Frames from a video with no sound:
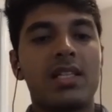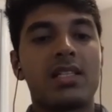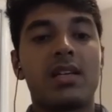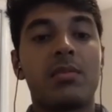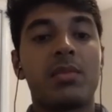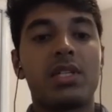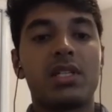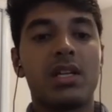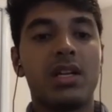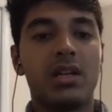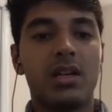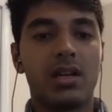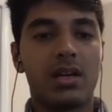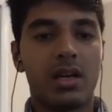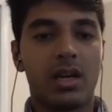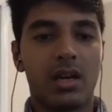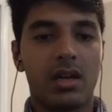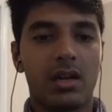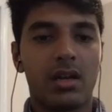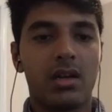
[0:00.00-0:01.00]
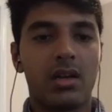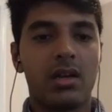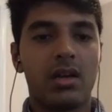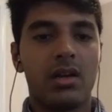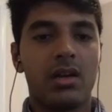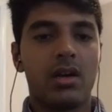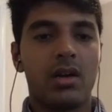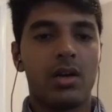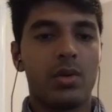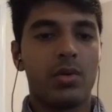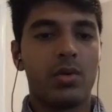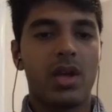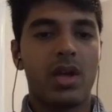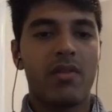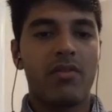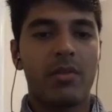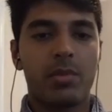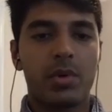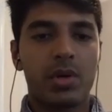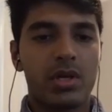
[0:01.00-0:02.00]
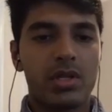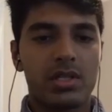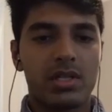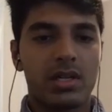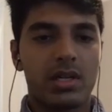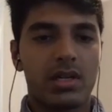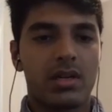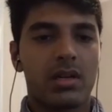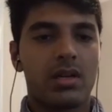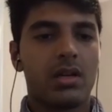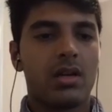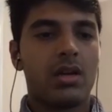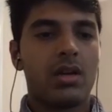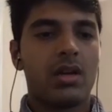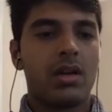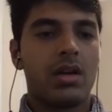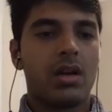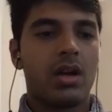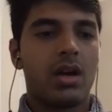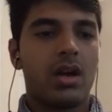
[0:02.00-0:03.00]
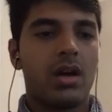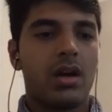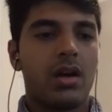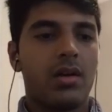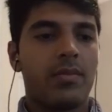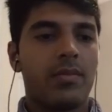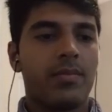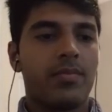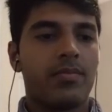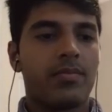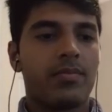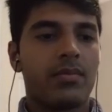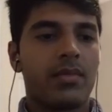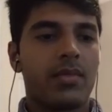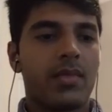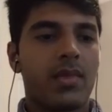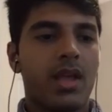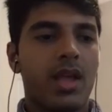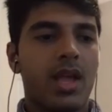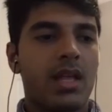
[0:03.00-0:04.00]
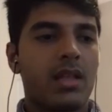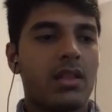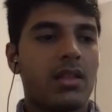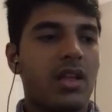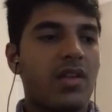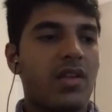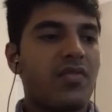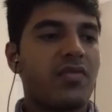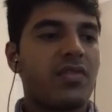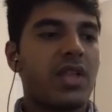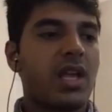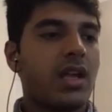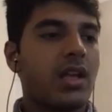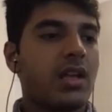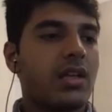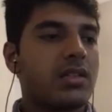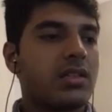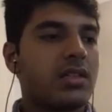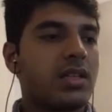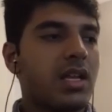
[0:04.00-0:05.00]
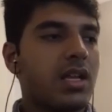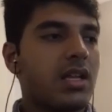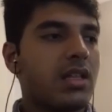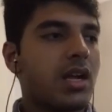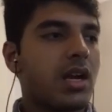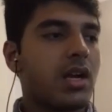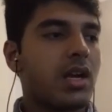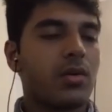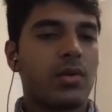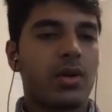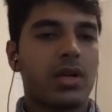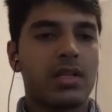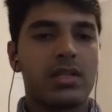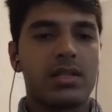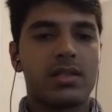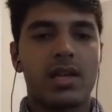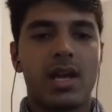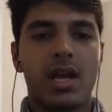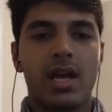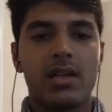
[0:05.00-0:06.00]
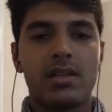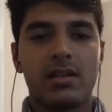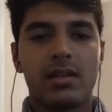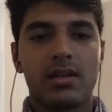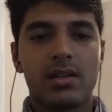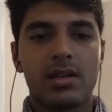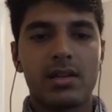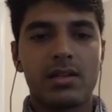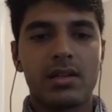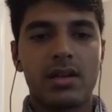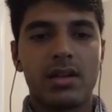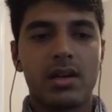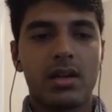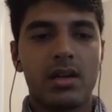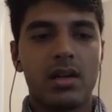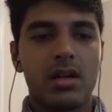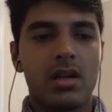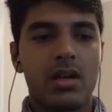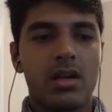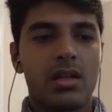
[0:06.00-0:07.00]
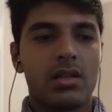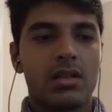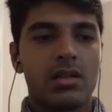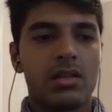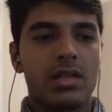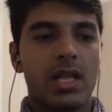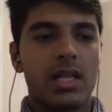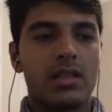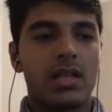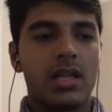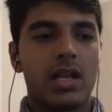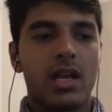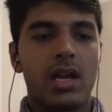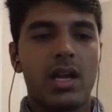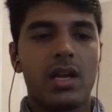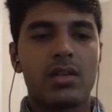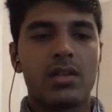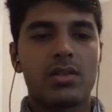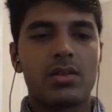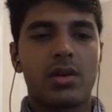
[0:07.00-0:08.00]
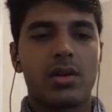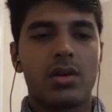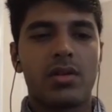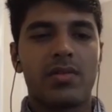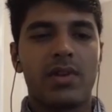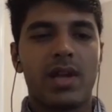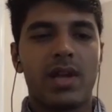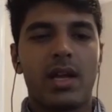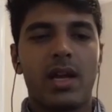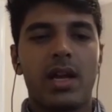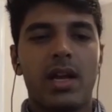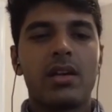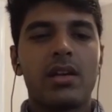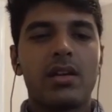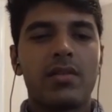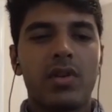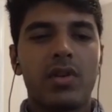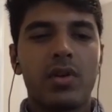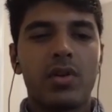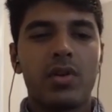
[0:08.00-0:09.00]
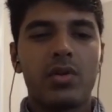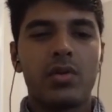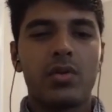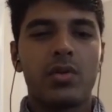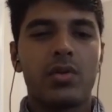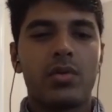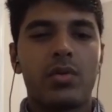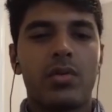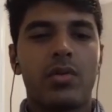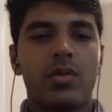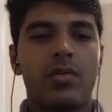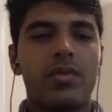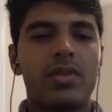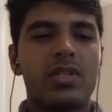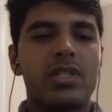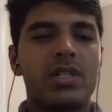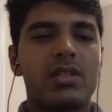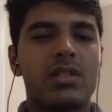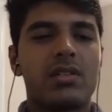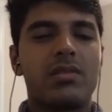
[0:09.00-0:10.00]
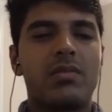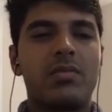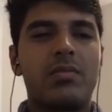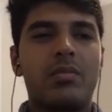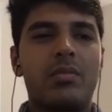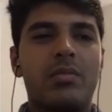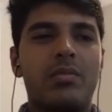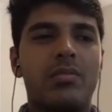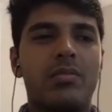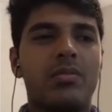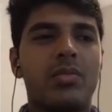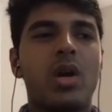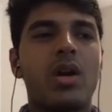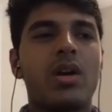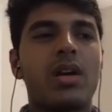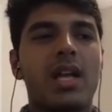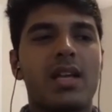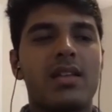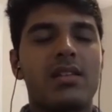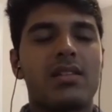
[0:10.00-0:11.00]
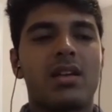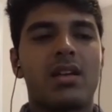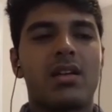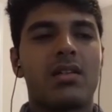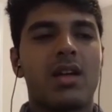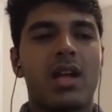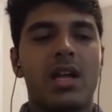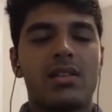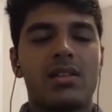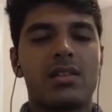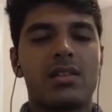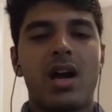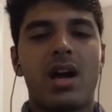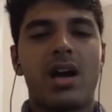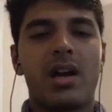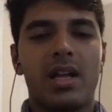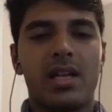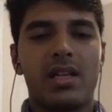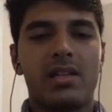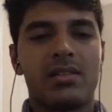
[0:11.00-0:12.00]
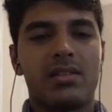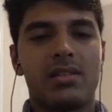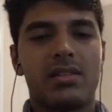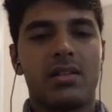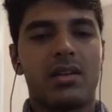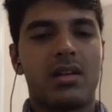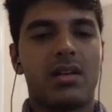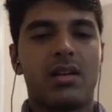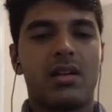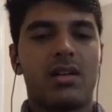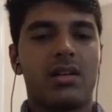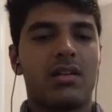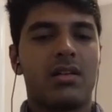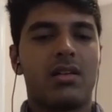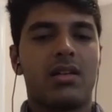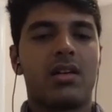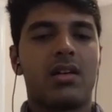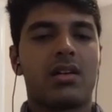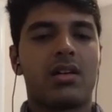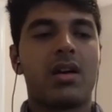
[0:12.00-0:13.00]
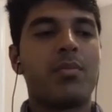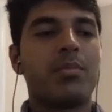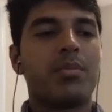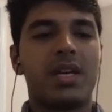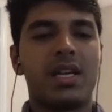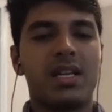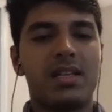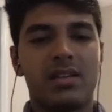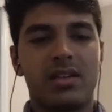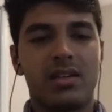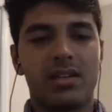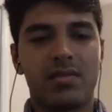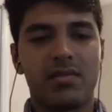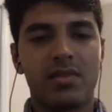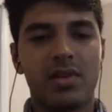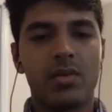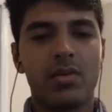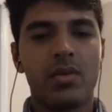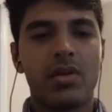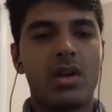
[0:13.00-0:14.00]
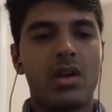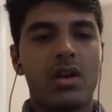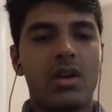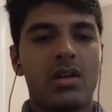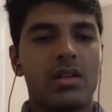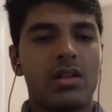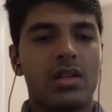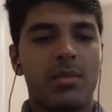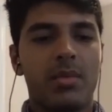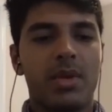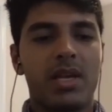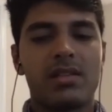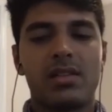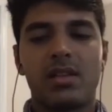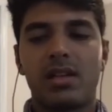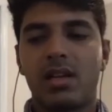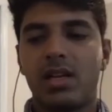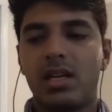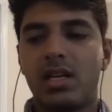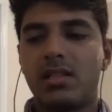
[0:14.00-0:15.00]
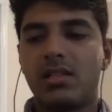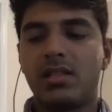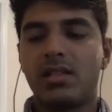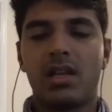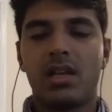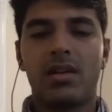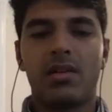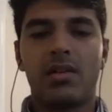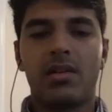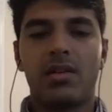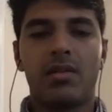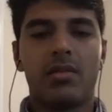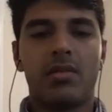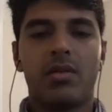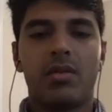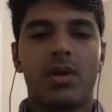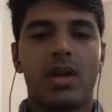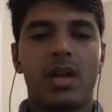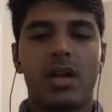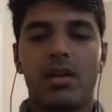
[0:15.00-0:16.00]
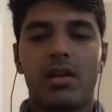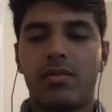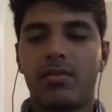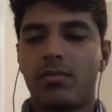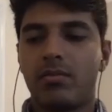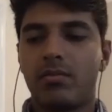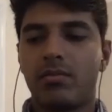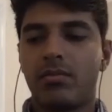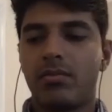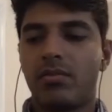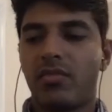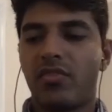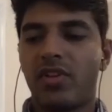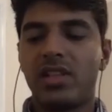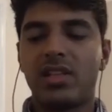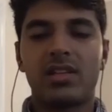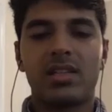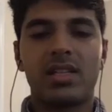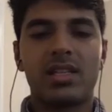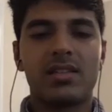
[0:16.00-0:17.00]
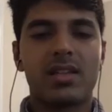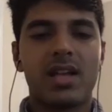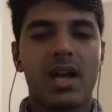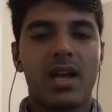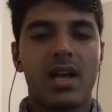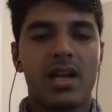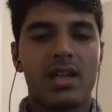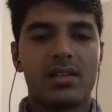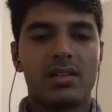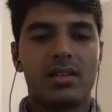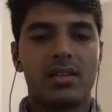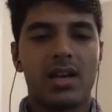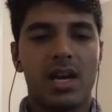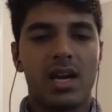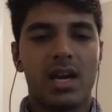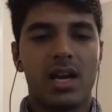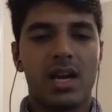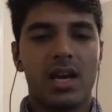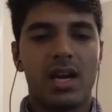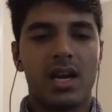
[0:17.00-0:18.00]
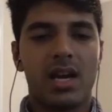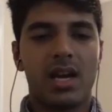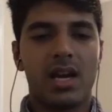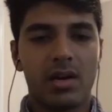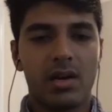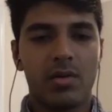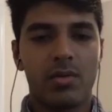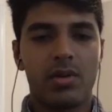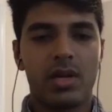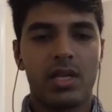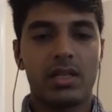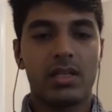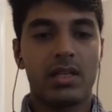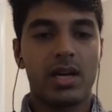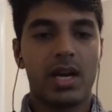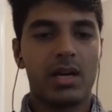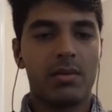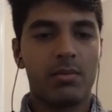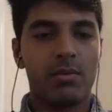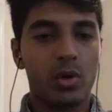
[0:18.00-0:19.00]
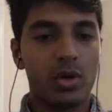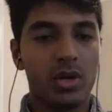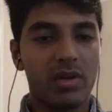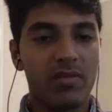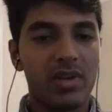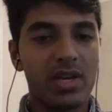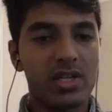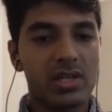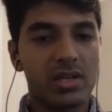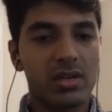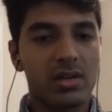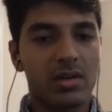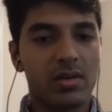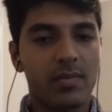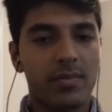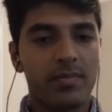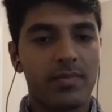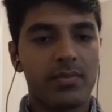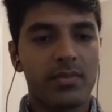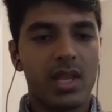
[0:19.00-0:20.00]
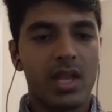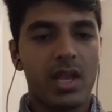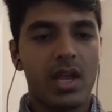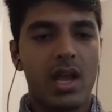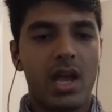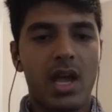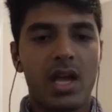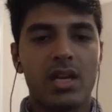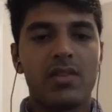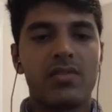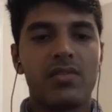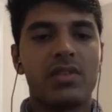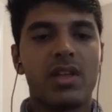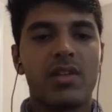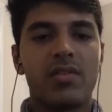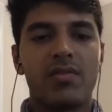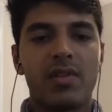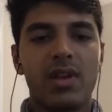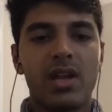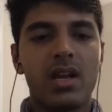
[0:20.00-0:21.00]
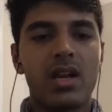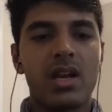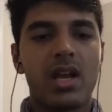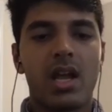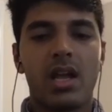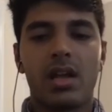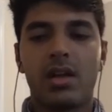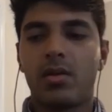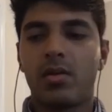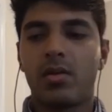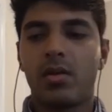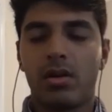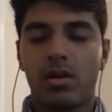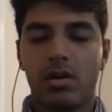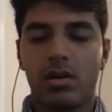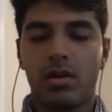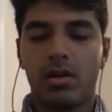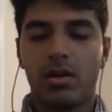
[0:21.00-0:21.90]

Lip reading: let's say, machine learning. Do you have a project? And if they see that, okay, this guy is interested, then they sort of like interview you, which is not as hard as a company's interview. They basically see, okay, whether this guy has the right background and the right motivation. And if they feel like,